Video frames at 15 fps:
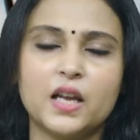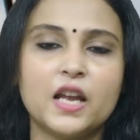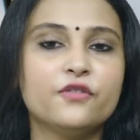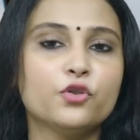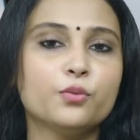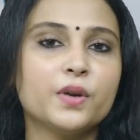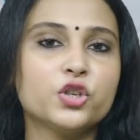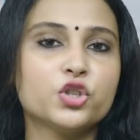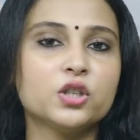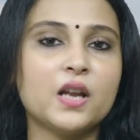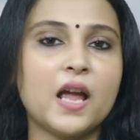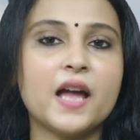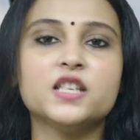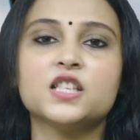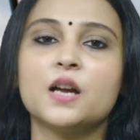Information
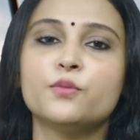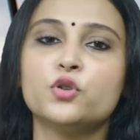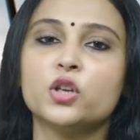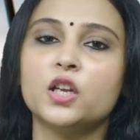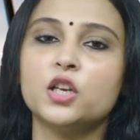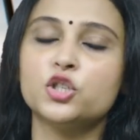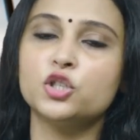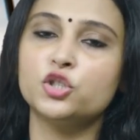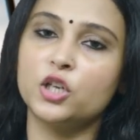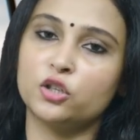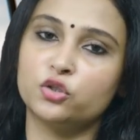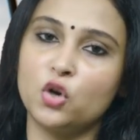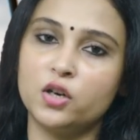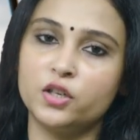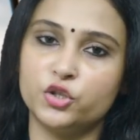and communication
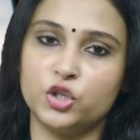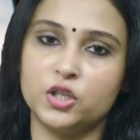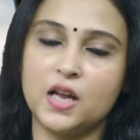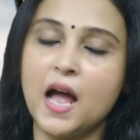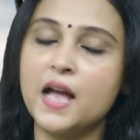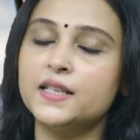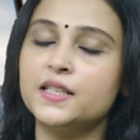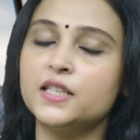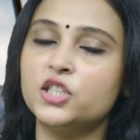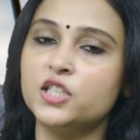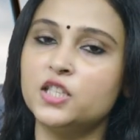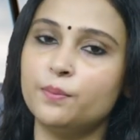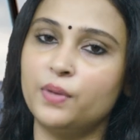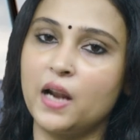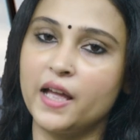technology, ICT
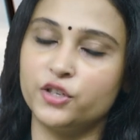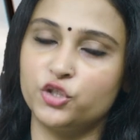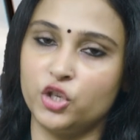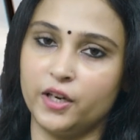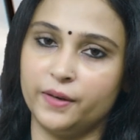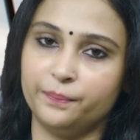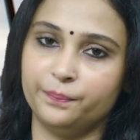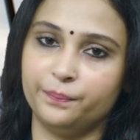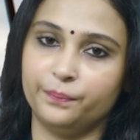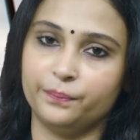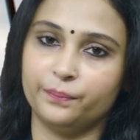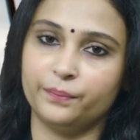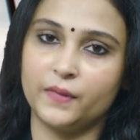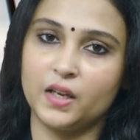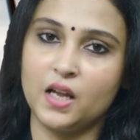supply chain.
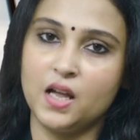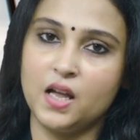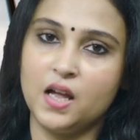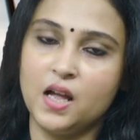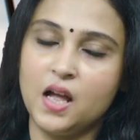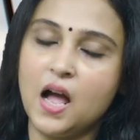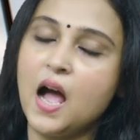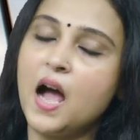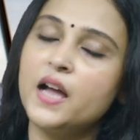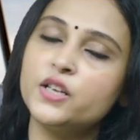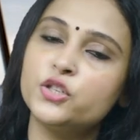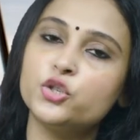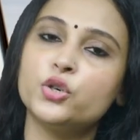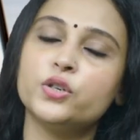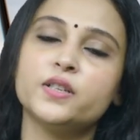
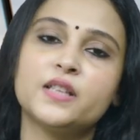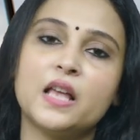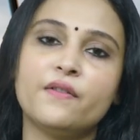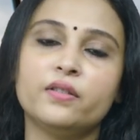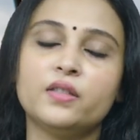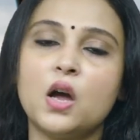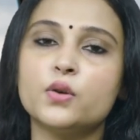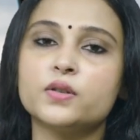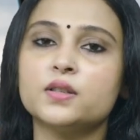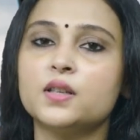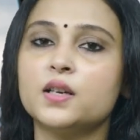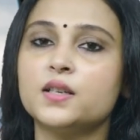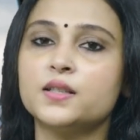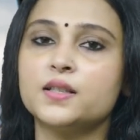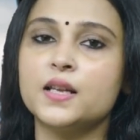ISO
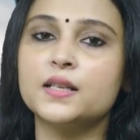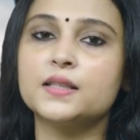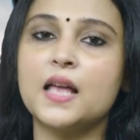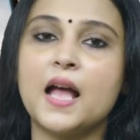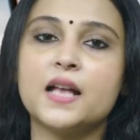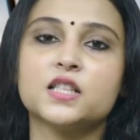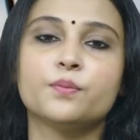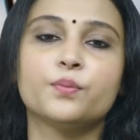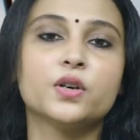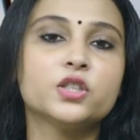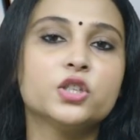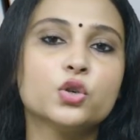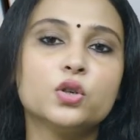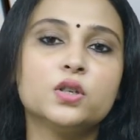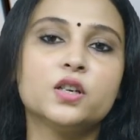27036 has a
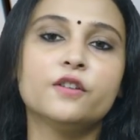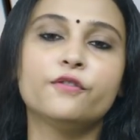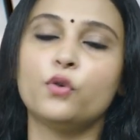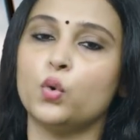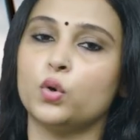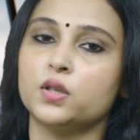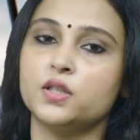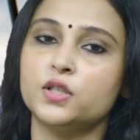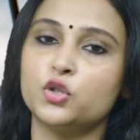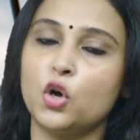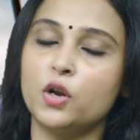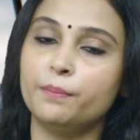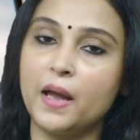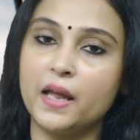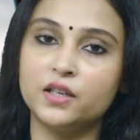particular focus
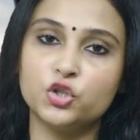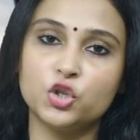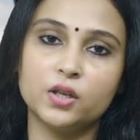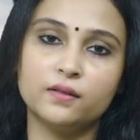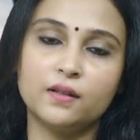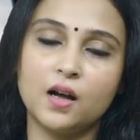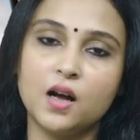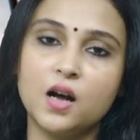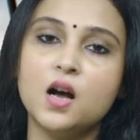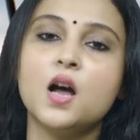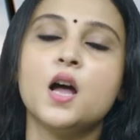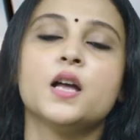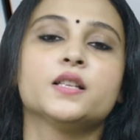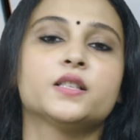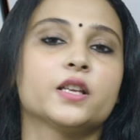on managing the
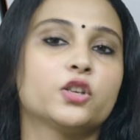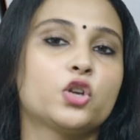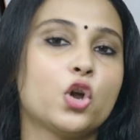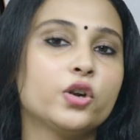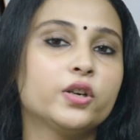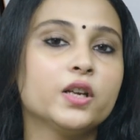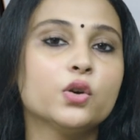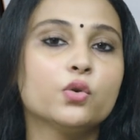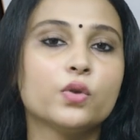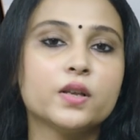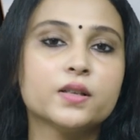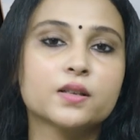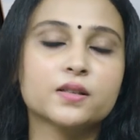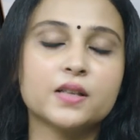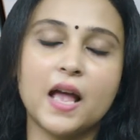security
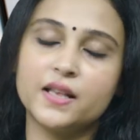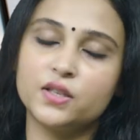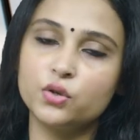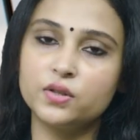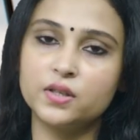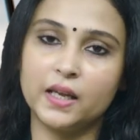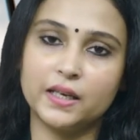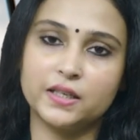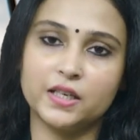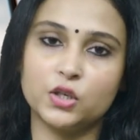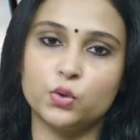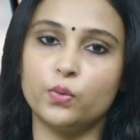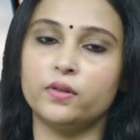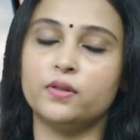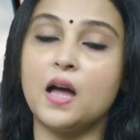risks
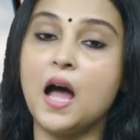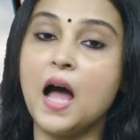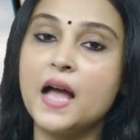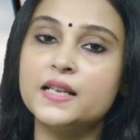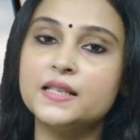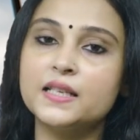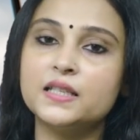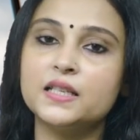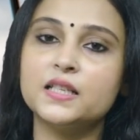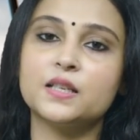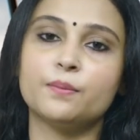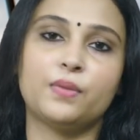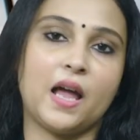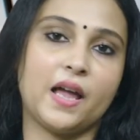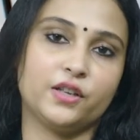associated with the ICT
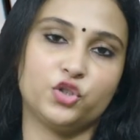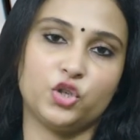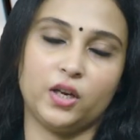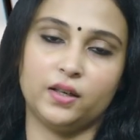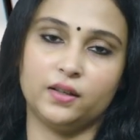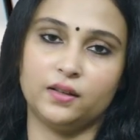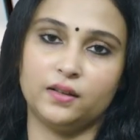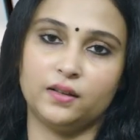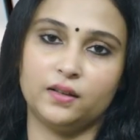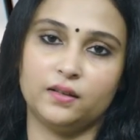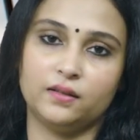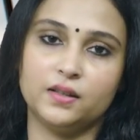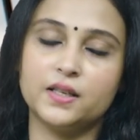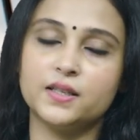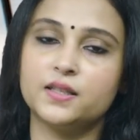supply chain.
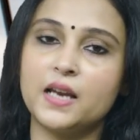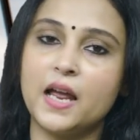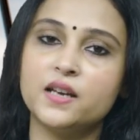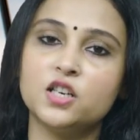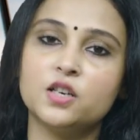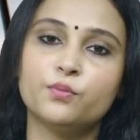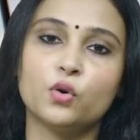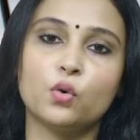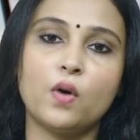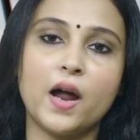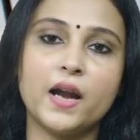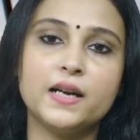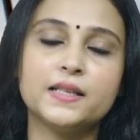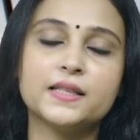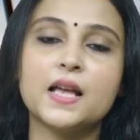The standard
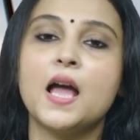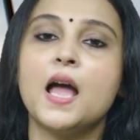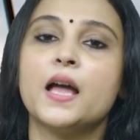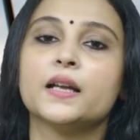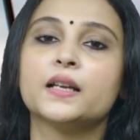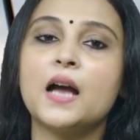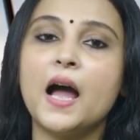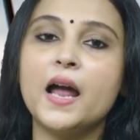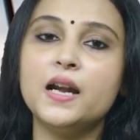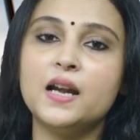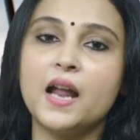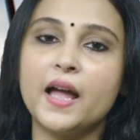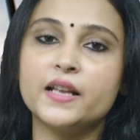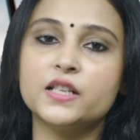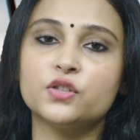provides
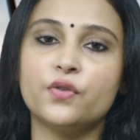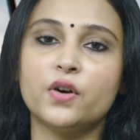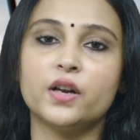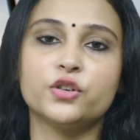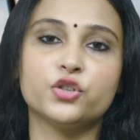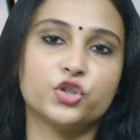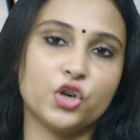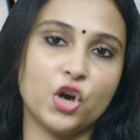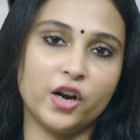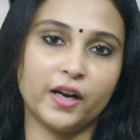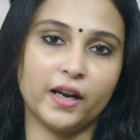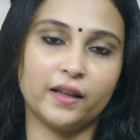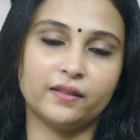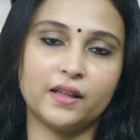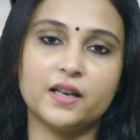guidelines for
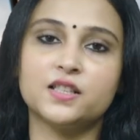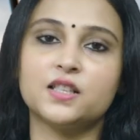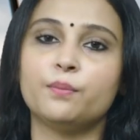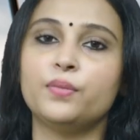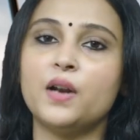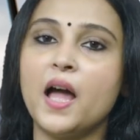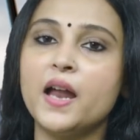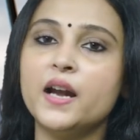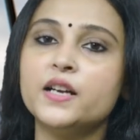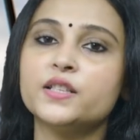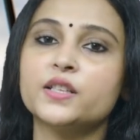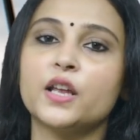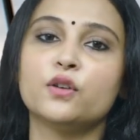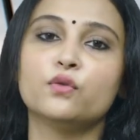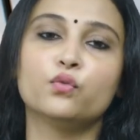ensuring that suppliers
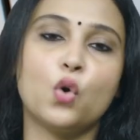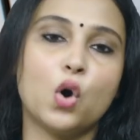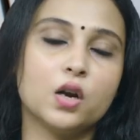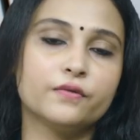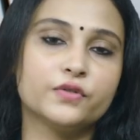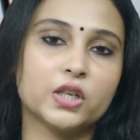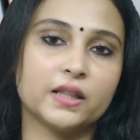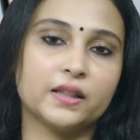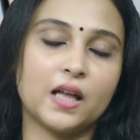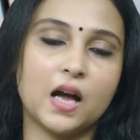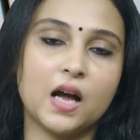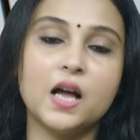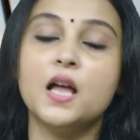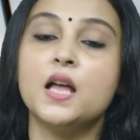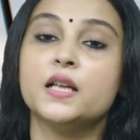involved in
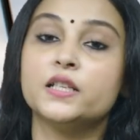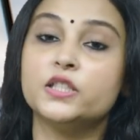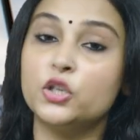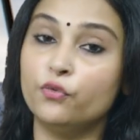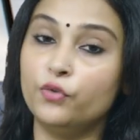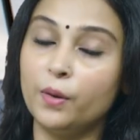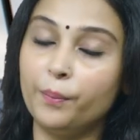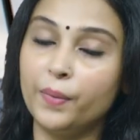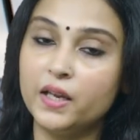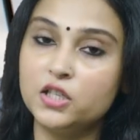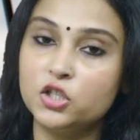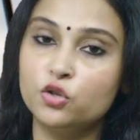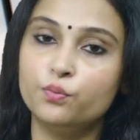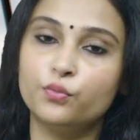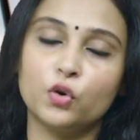the
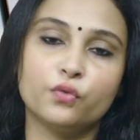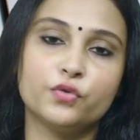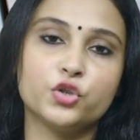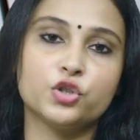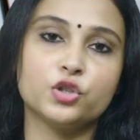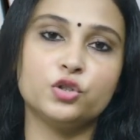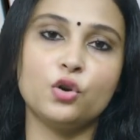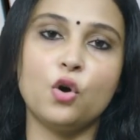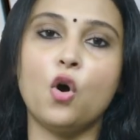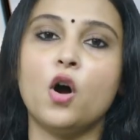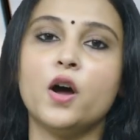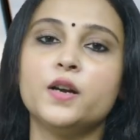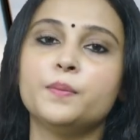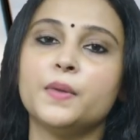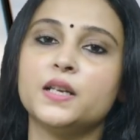development, provision,
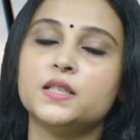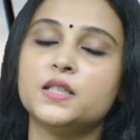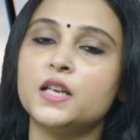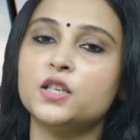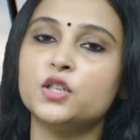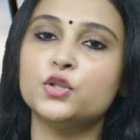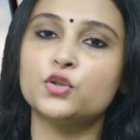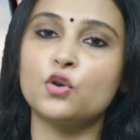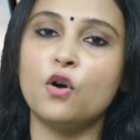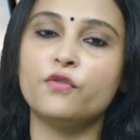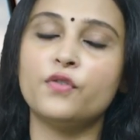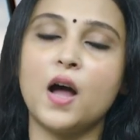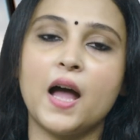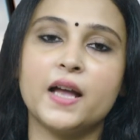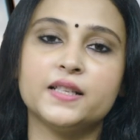or maintenance of
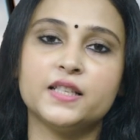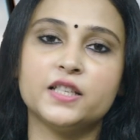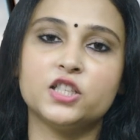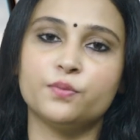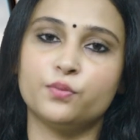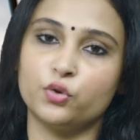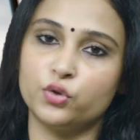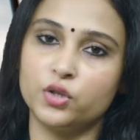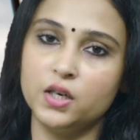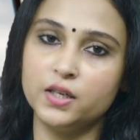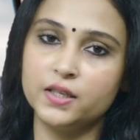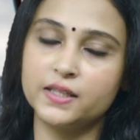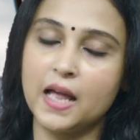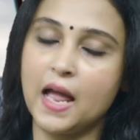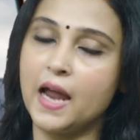ICT
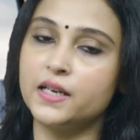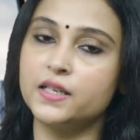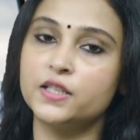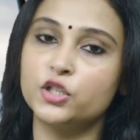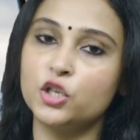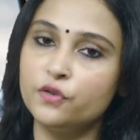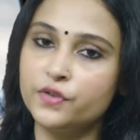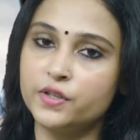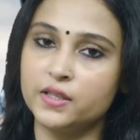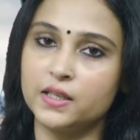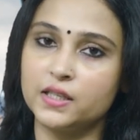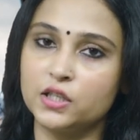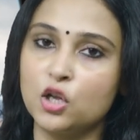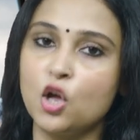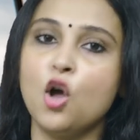products and
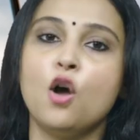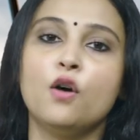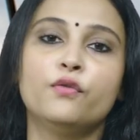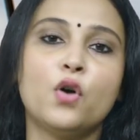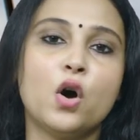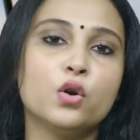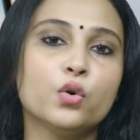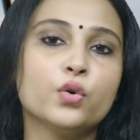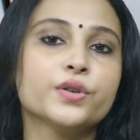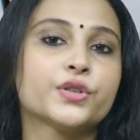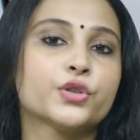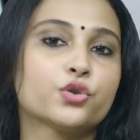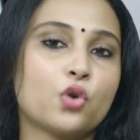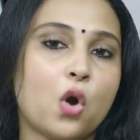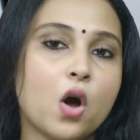services follow
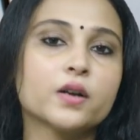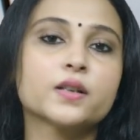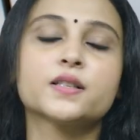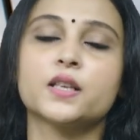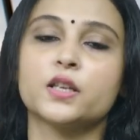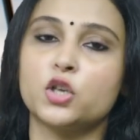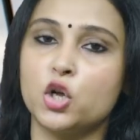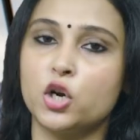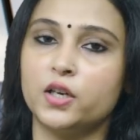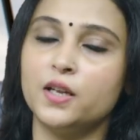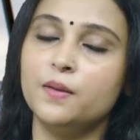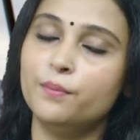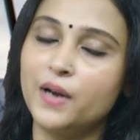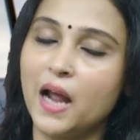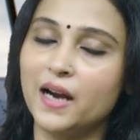strong
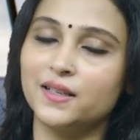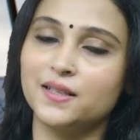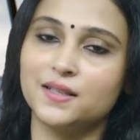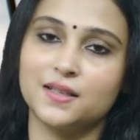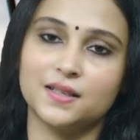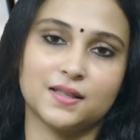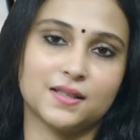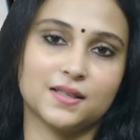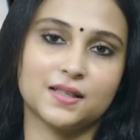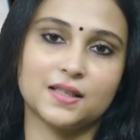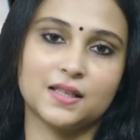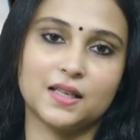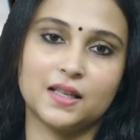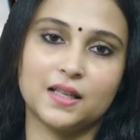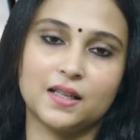security practices.
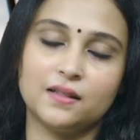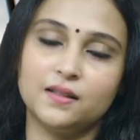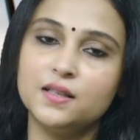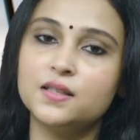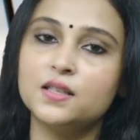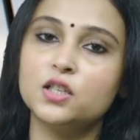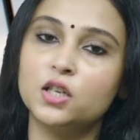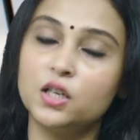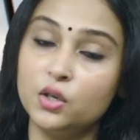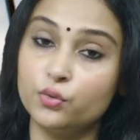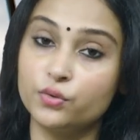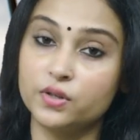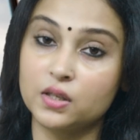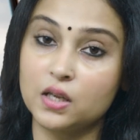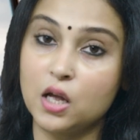This
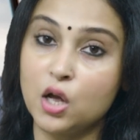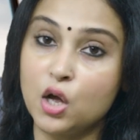includes